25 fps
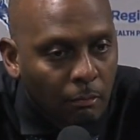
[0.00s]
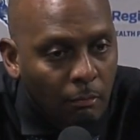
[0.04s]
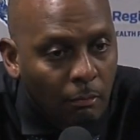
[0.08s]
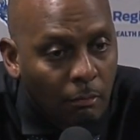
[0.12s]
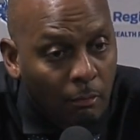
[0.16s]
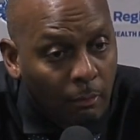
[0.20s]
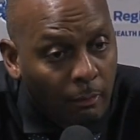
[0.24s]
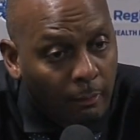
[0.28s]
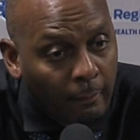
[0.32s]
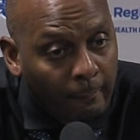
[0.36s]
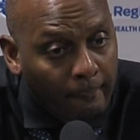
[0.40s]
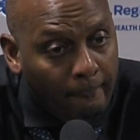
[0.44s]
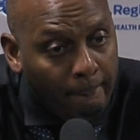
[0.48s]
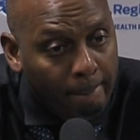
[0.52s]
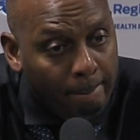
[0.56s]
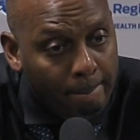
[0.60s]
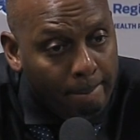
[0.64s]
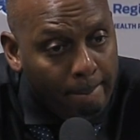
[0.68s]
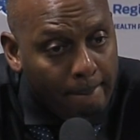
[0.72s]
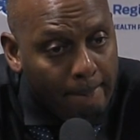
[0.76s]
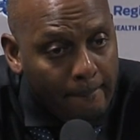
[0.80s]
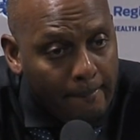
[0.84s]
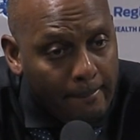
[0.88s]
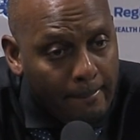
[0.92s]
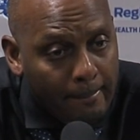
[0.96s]
can you
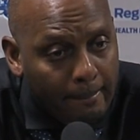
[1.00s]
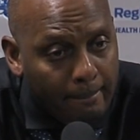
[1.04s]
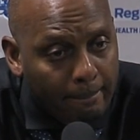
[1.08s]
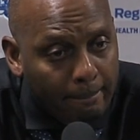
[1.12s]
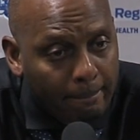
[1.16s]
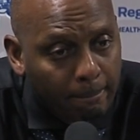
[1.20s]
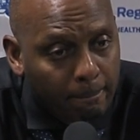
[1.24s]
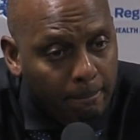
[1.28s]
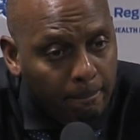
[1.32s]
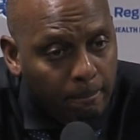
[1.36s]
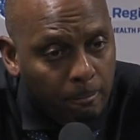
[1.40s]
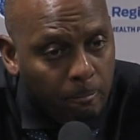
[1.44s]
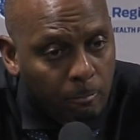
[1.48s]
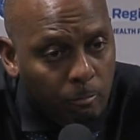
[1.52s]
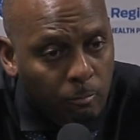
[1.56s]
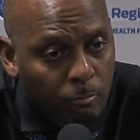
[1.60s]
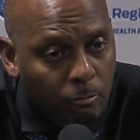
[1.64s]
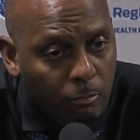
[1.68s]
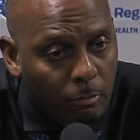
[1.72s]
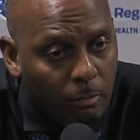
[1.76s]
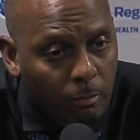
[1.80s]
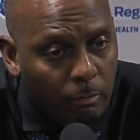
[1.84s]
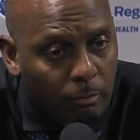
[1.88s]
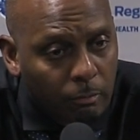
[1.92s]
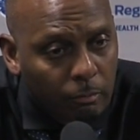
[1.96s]
elaborate more on that?
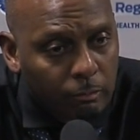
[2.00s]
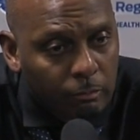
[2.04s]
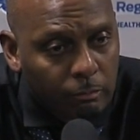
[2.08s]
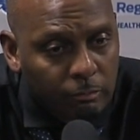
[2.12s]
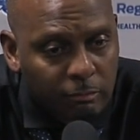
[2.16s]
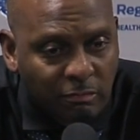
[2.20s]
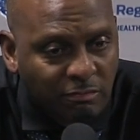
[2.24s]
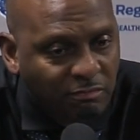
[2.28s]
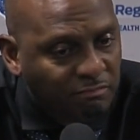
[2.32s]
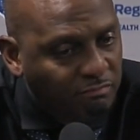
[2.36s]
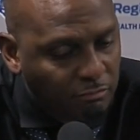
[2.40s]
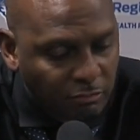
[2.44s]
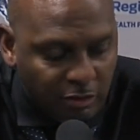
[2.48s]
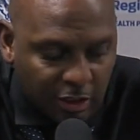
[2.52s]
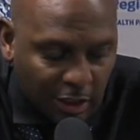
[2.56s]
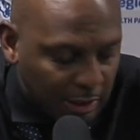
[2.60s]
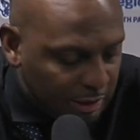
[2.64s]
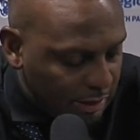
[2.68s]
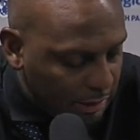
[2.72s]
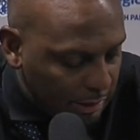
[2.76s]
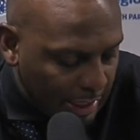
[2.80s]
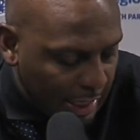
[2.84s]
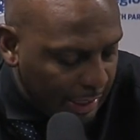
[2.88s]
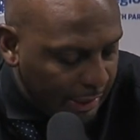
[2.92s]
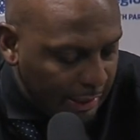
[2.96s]
What, why?
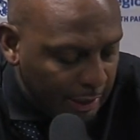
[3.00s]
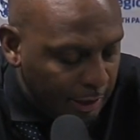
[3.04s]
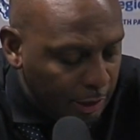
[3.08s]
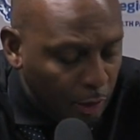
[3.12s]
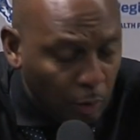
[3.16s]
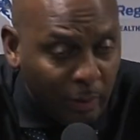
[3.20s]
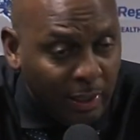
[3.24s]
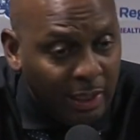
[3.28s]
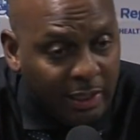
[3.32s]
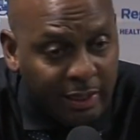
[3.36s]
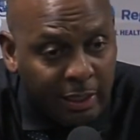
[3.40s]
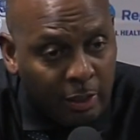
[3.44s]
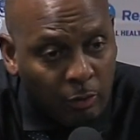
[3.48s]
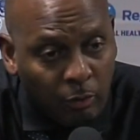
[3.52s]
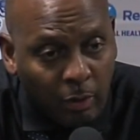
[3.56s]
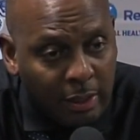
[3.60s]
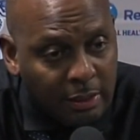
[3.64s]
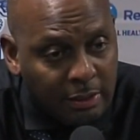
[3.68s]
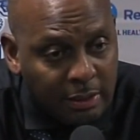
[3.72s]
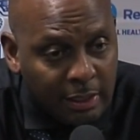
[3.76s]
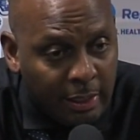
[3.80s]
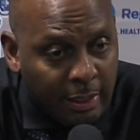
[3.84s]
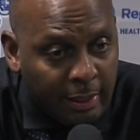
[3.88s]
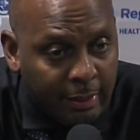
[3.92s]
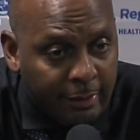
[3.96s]
Just, I didn't do anything
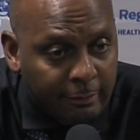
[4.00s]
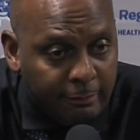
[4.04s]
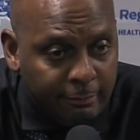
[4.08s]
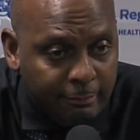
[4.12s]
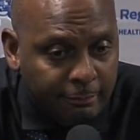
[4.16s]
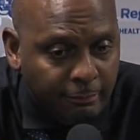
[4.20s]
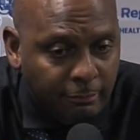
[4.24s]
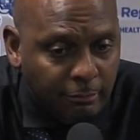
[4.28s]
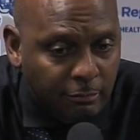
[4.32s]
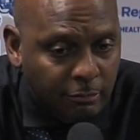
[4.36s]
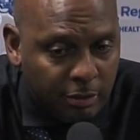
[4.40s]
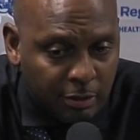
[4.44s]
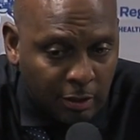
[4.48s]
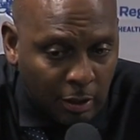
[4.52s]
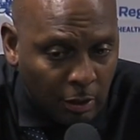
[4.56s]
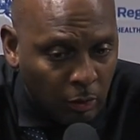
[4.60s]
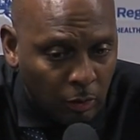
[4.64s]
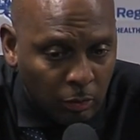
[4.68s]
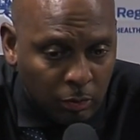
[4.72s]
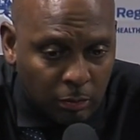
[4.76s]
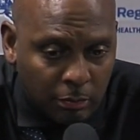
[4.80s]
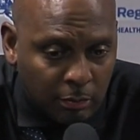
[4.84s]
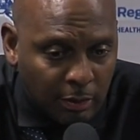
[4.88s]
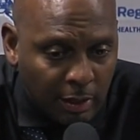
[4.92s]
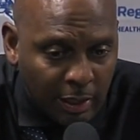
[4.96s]
right tonight,
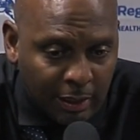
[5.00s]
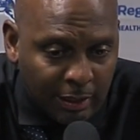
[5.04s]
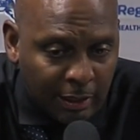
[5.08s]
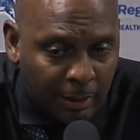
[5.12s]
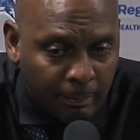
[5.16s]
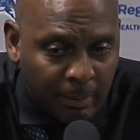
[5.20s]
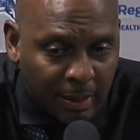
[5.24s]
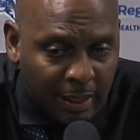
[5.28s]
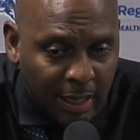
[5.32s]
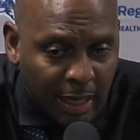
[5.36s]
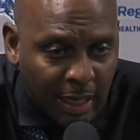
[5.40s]
so I let my